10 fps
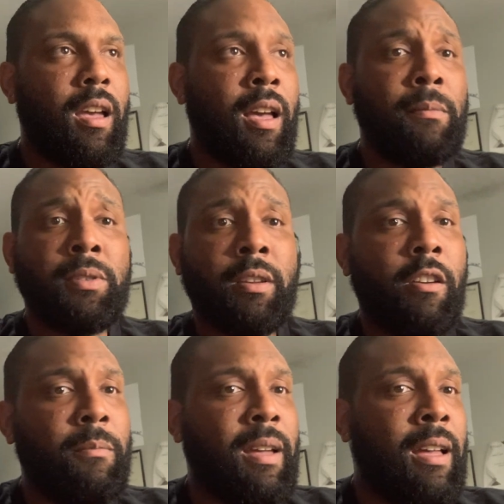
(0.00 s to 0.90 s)
I'm
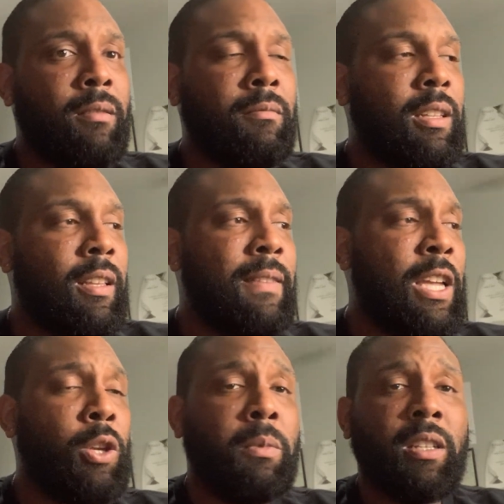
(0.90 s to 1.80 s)
sorry, but I don't want to live that
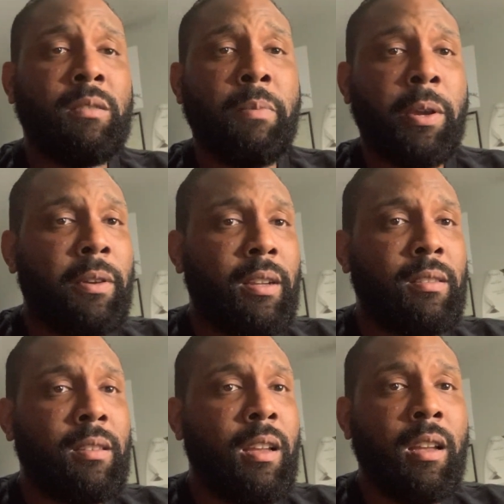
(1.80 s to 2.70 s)
human
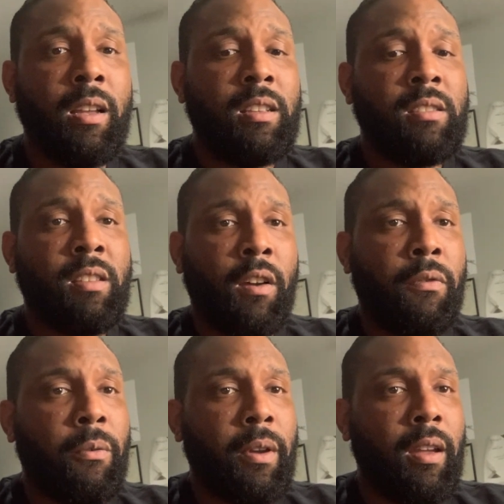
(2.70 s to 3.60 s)
experience
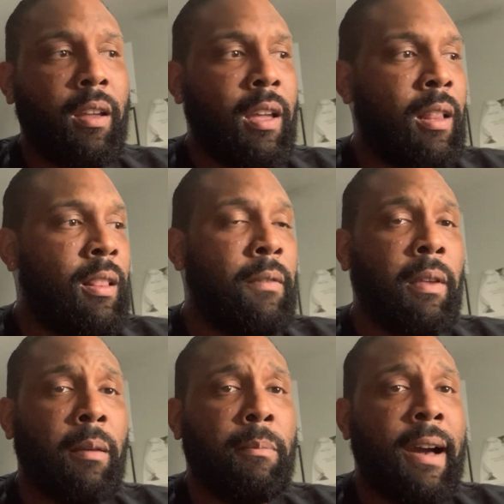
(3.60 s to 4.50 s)
suffering and
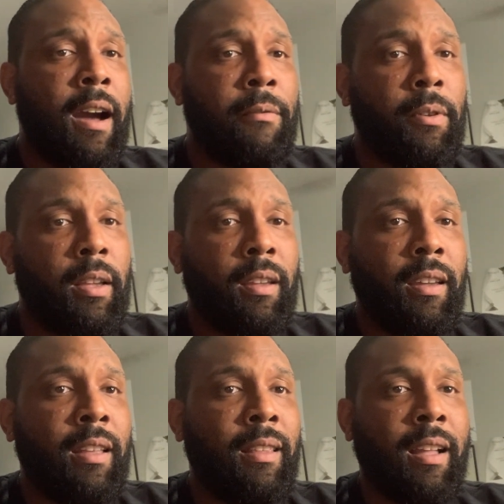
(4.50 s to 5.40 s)
living in poverty
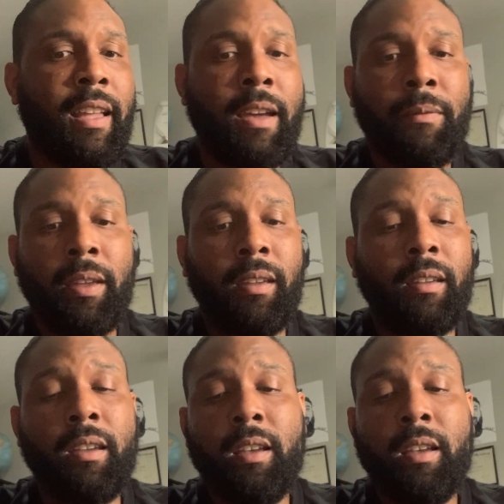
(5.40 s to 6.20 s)
and not having